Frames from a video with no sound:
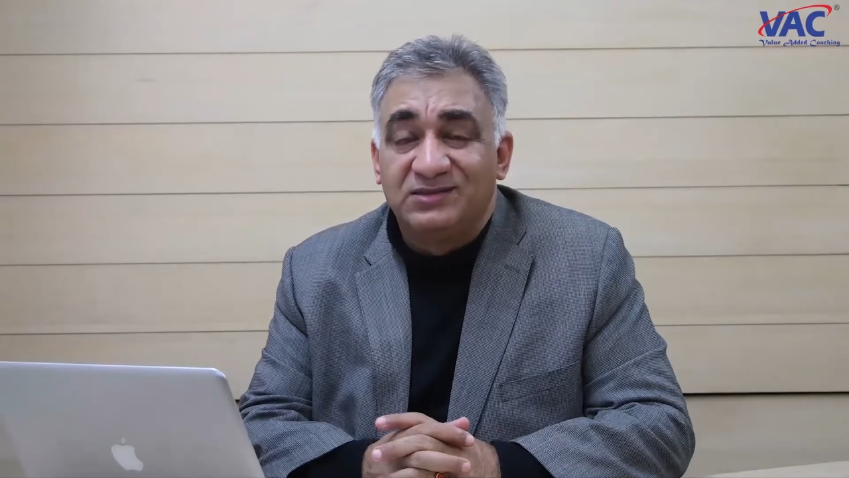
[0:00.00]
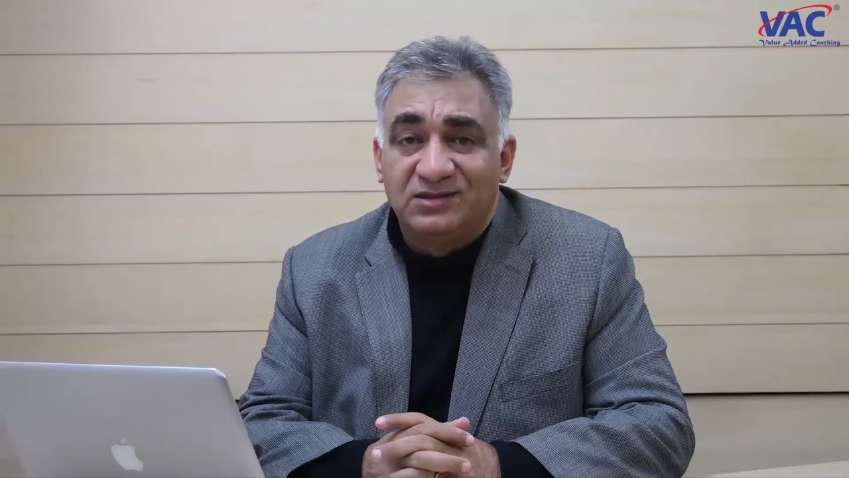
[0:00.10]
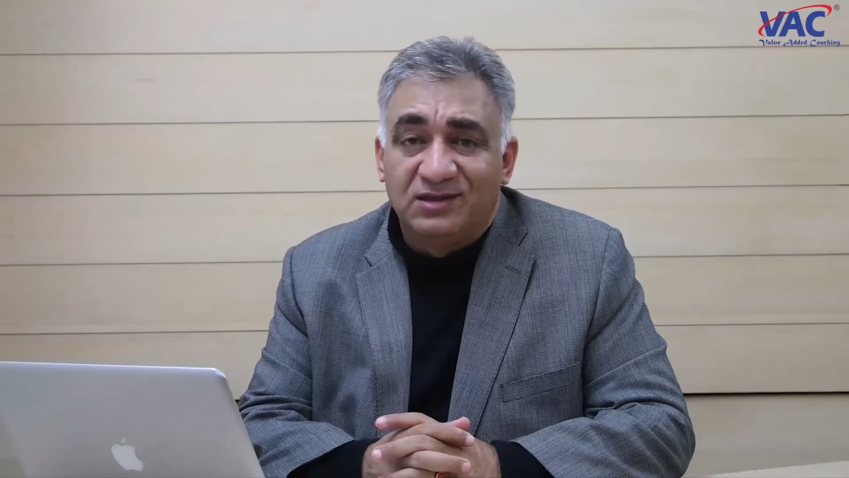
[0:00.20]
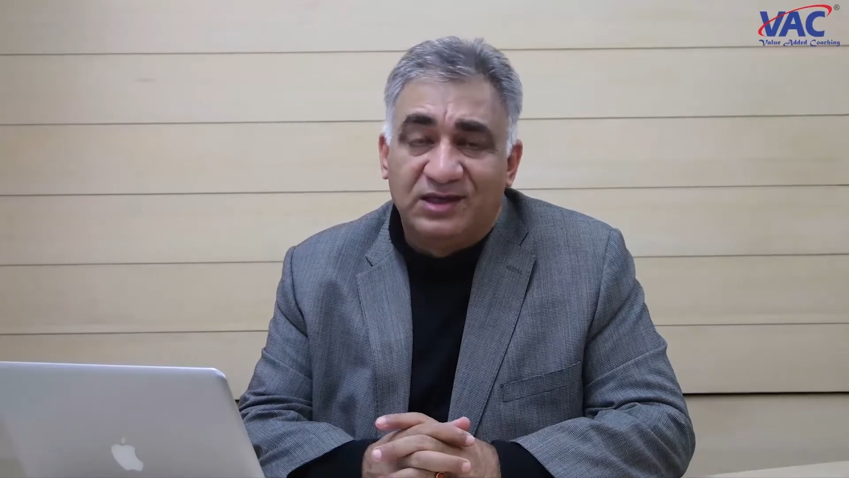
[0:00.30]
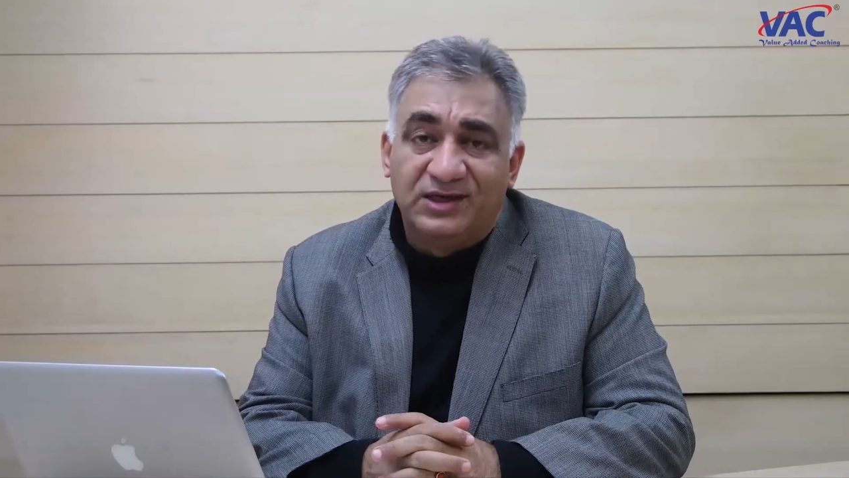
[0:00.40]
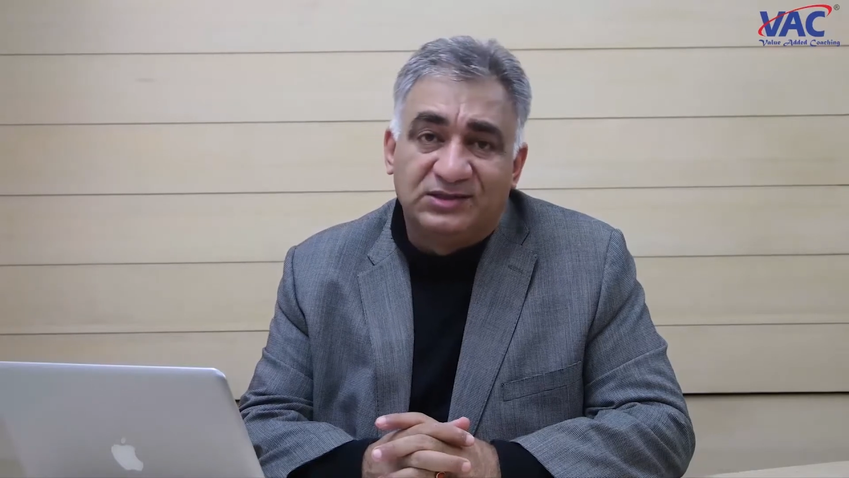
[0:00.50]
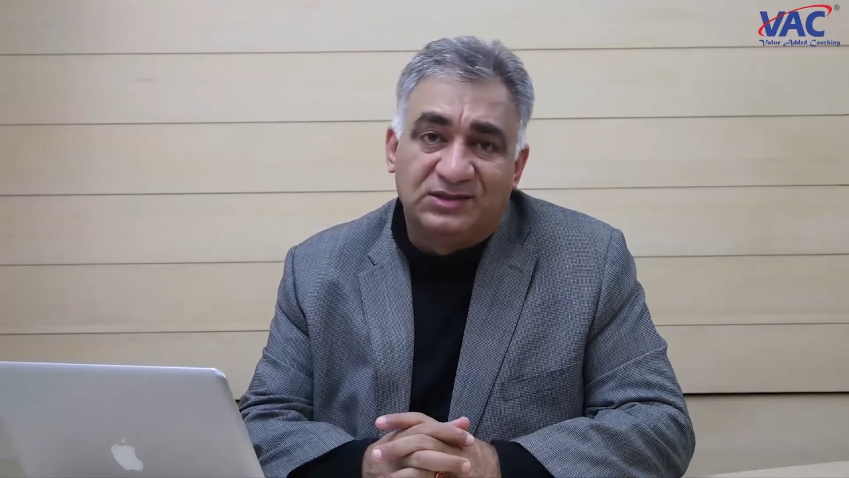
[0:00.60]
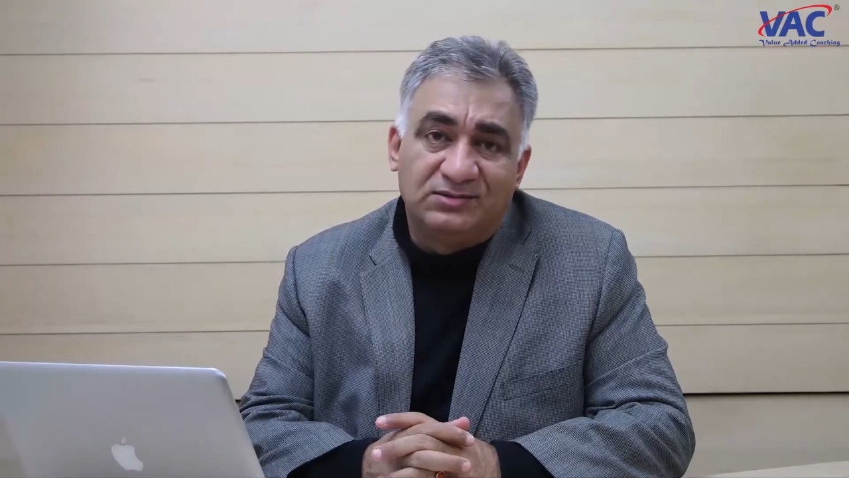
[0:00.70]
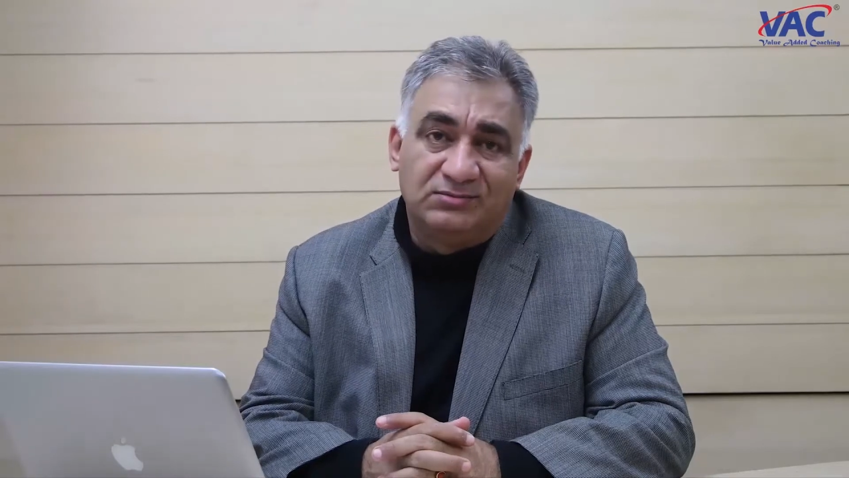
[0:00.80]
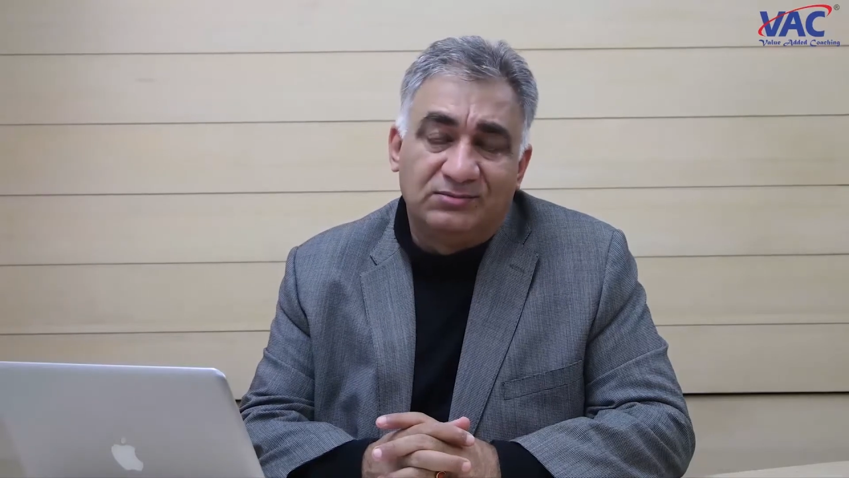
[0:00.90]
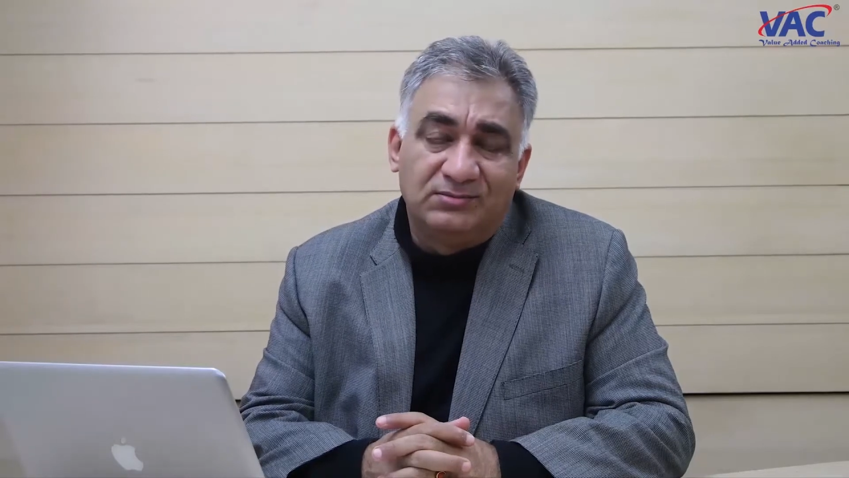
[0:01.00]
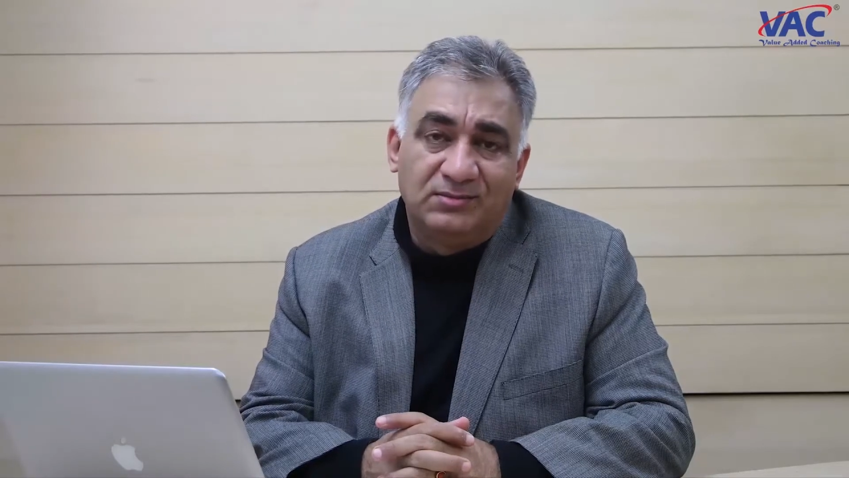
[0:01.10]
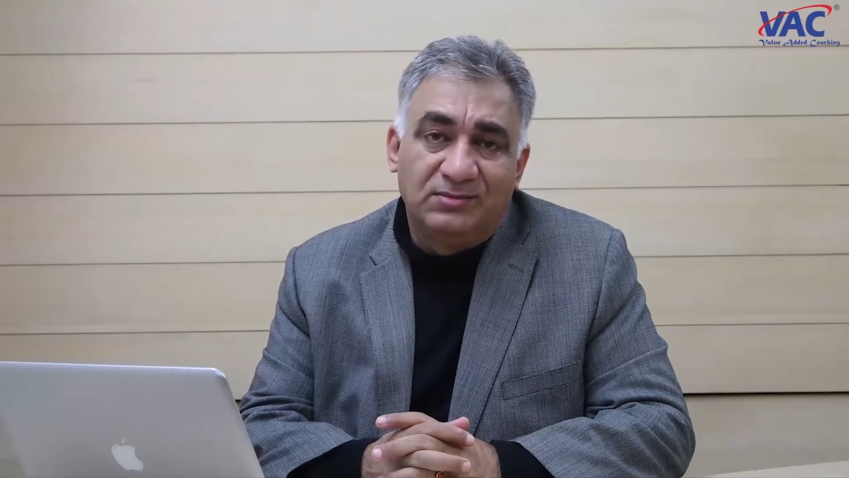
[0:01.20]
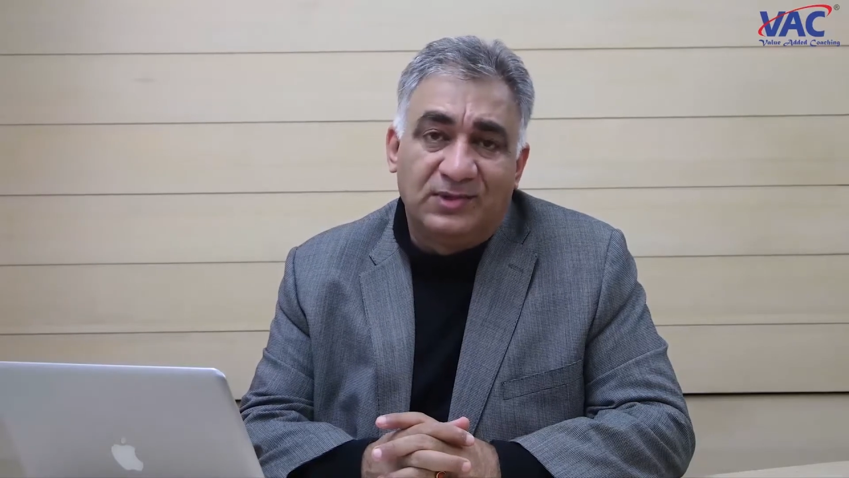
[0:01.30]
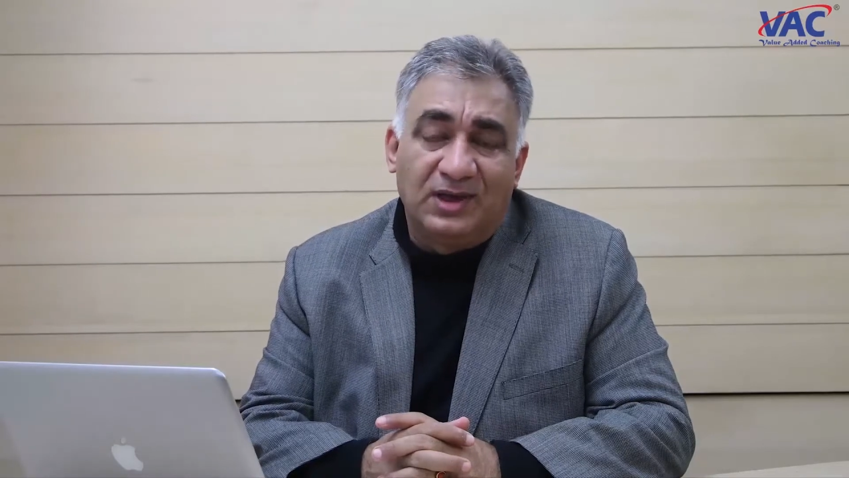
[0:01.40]
generation
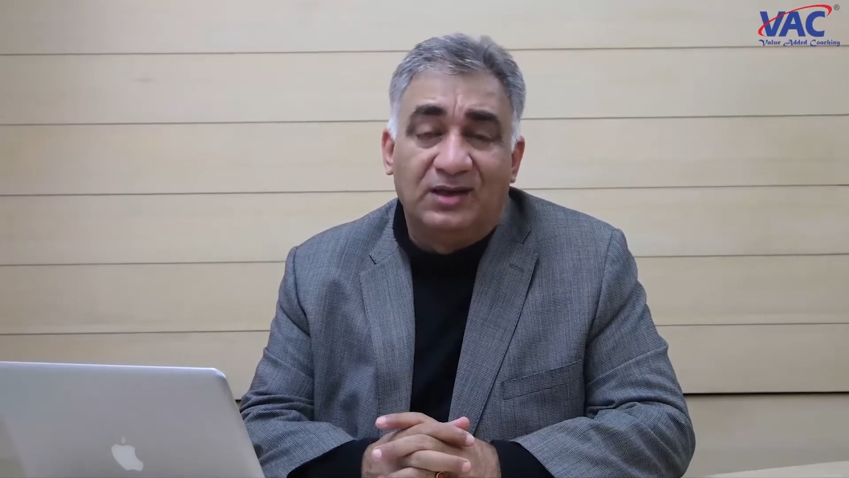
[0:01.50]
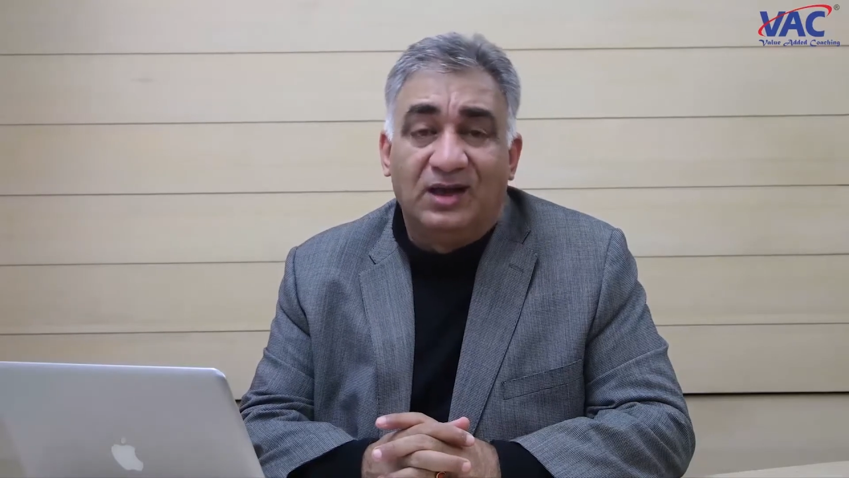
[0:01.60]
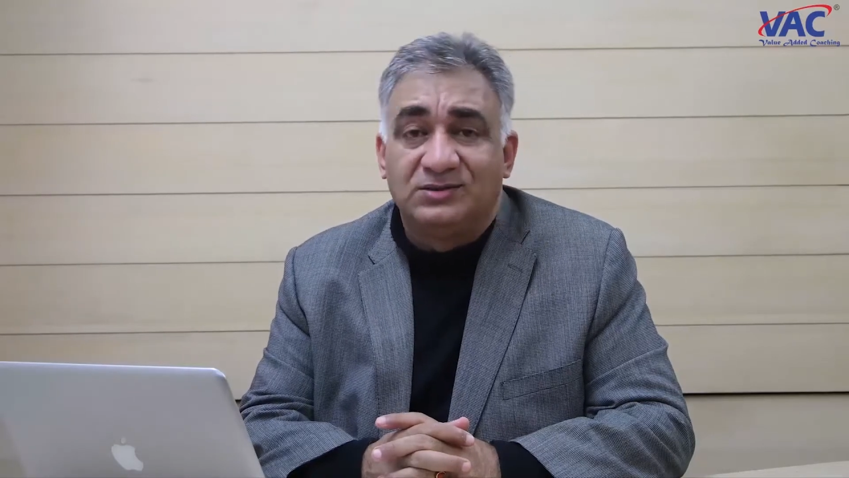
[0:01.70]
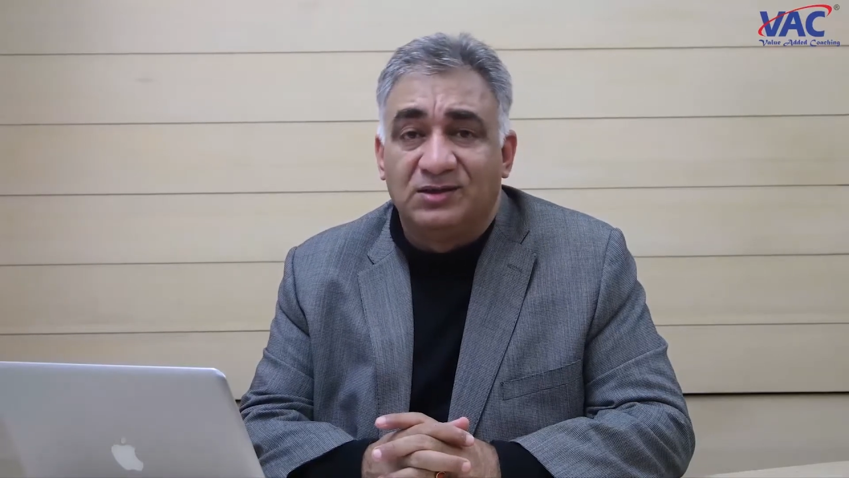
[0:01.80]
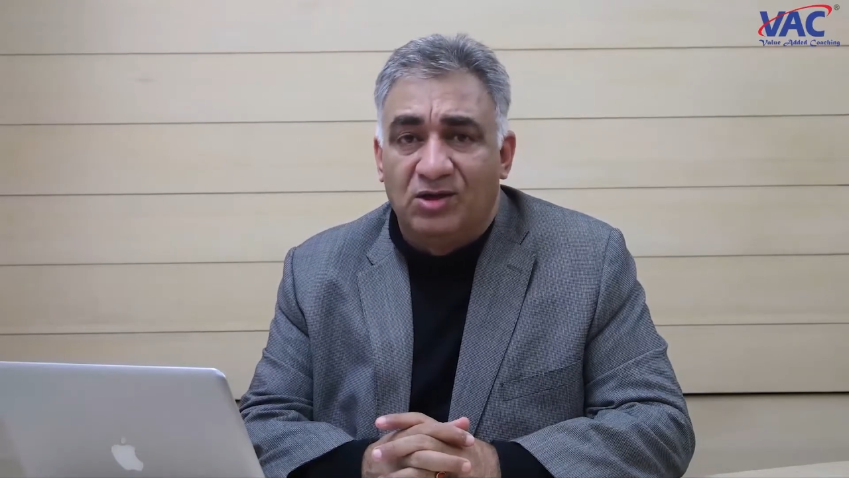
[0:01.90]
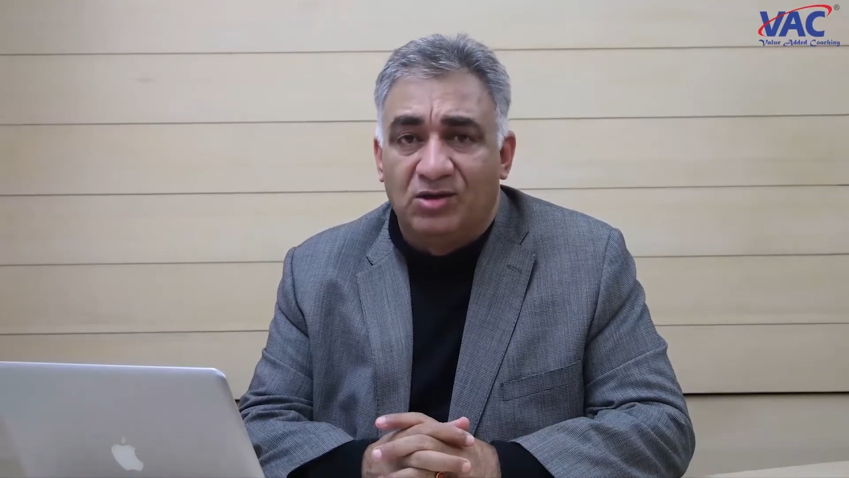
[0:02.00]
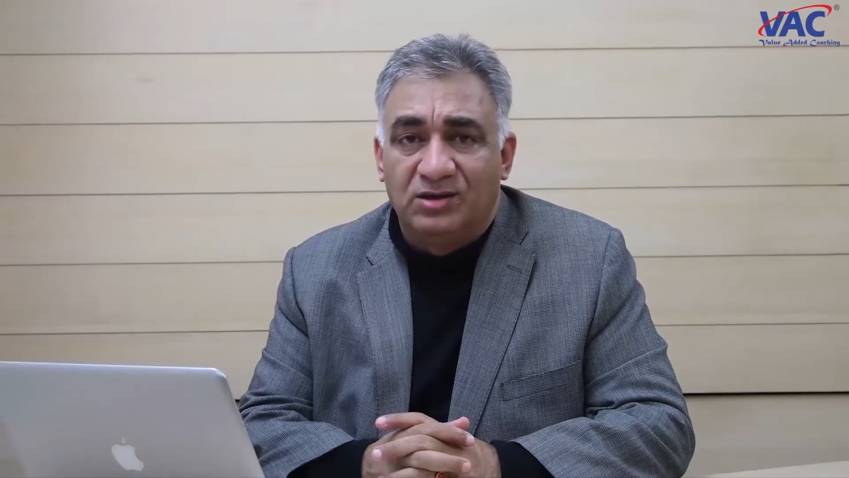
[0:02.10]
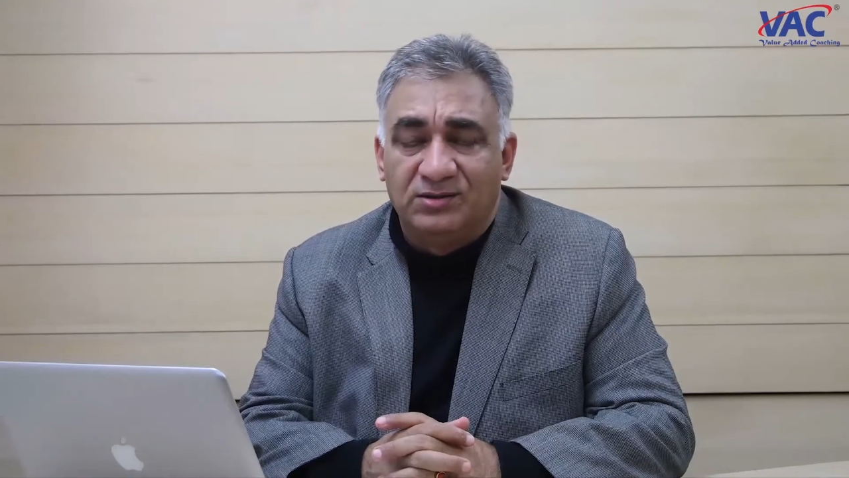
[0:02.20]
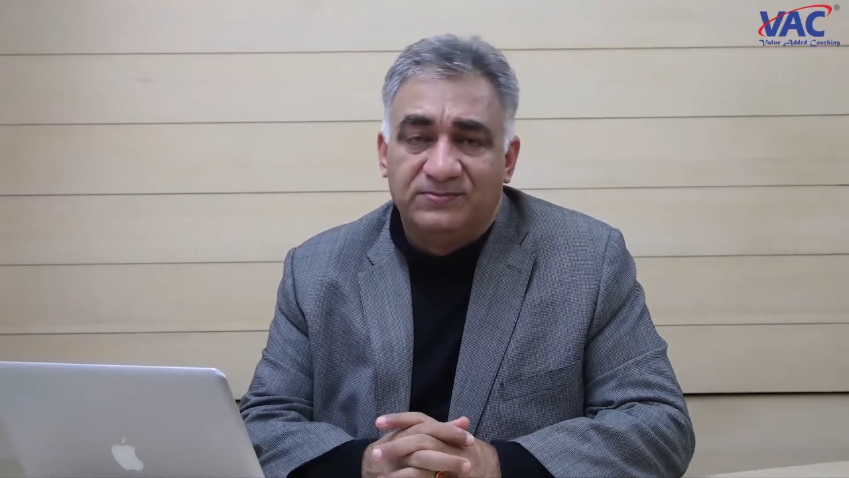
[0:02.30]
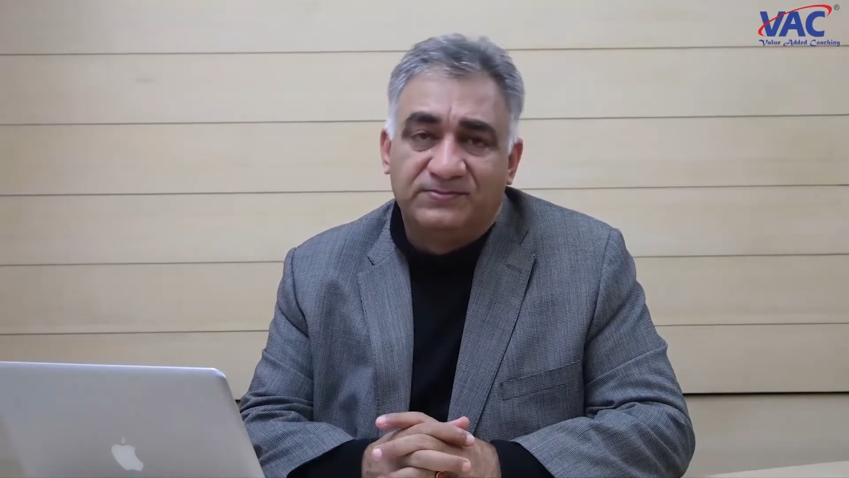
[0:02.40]
and last long.